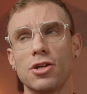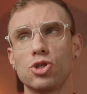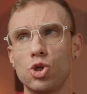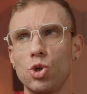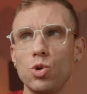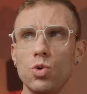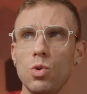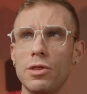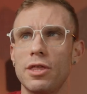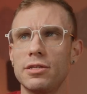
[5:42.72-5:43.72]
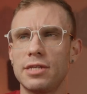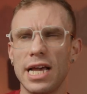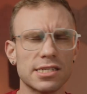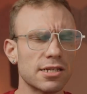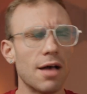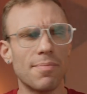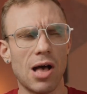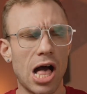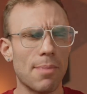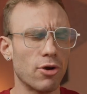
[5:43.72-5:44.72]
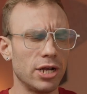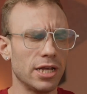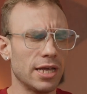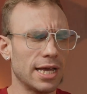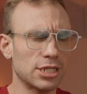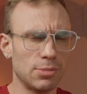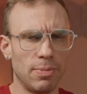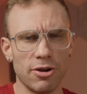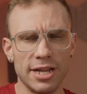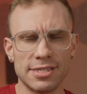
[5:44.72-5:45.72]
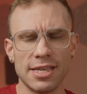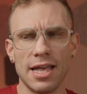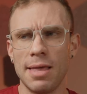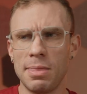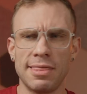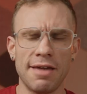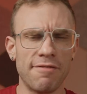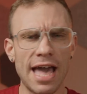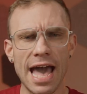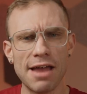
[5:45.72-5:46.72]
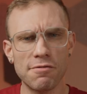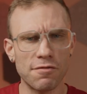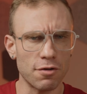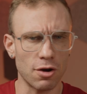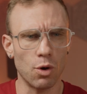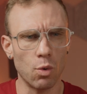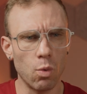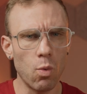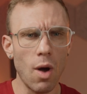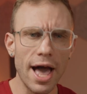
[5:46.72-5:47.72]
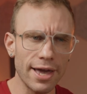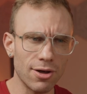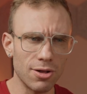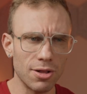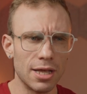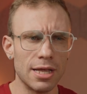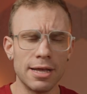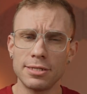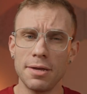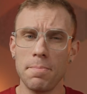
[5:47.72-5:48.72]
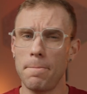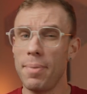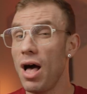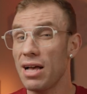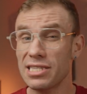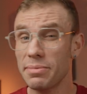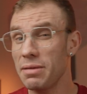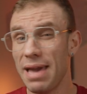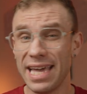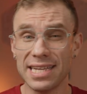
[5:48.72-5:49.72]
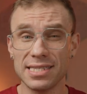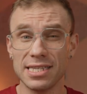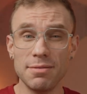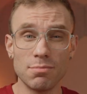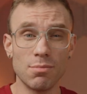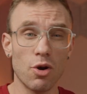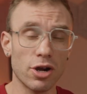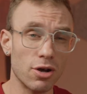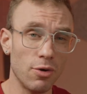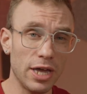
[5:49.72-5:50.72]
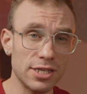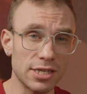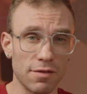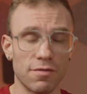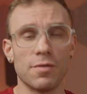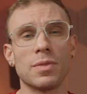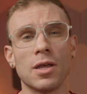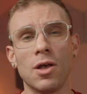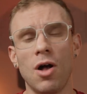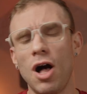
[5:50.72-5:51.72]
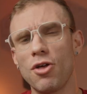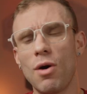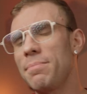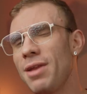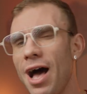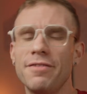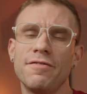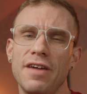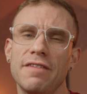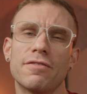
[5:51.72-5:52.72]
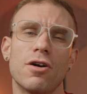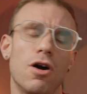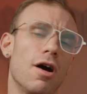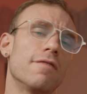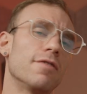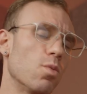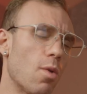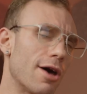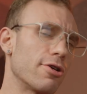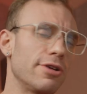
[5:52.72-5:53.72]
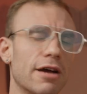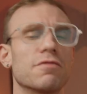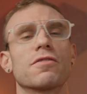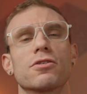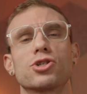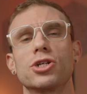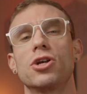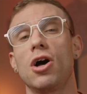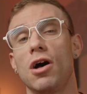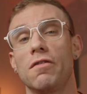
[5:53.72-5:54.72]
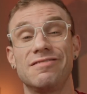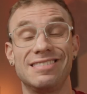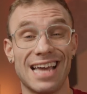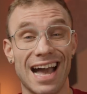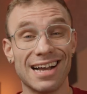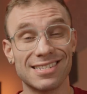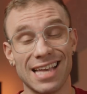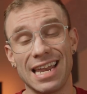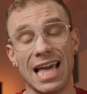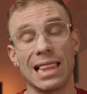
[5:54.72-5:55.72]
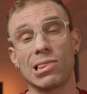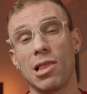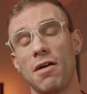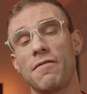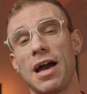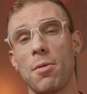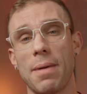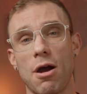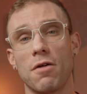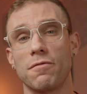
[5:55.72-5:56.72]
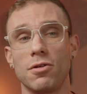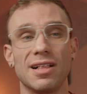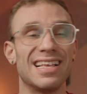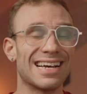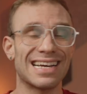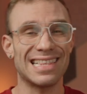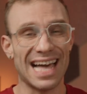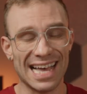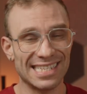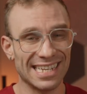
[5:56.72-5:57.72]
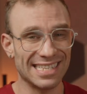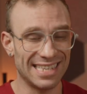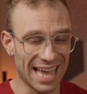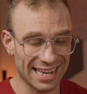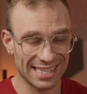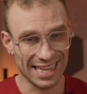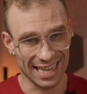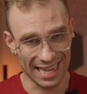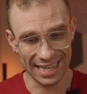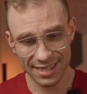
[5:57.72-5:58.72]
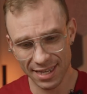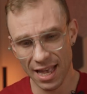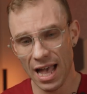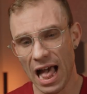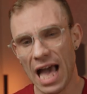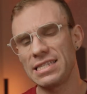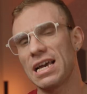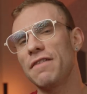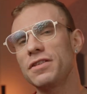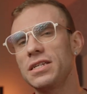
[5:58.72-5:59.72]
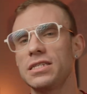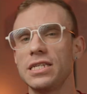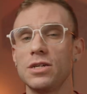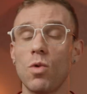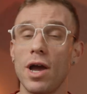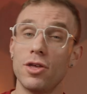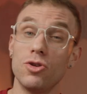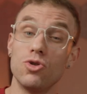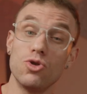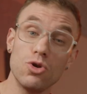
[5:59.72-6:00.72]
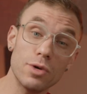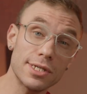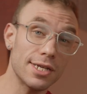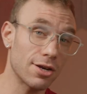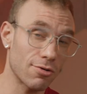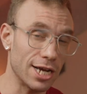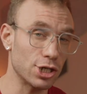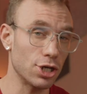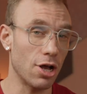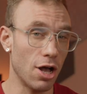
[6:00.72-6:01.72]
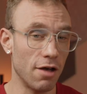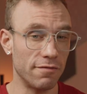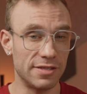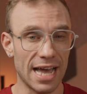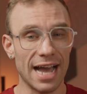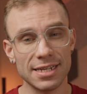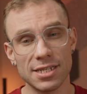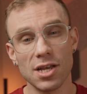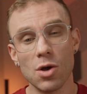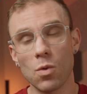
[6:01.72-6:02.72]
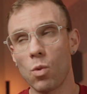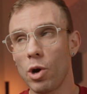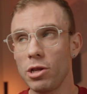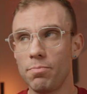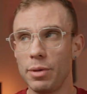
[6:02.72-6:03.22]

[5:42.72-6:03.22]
to the desktop operating experience that they've had for a while to possibly make it seem more cohesive. Although I'm not in favor of a watered down version of DeX, and I love how powerful classic DeX is, I definitely see why the newest iteration of DeX would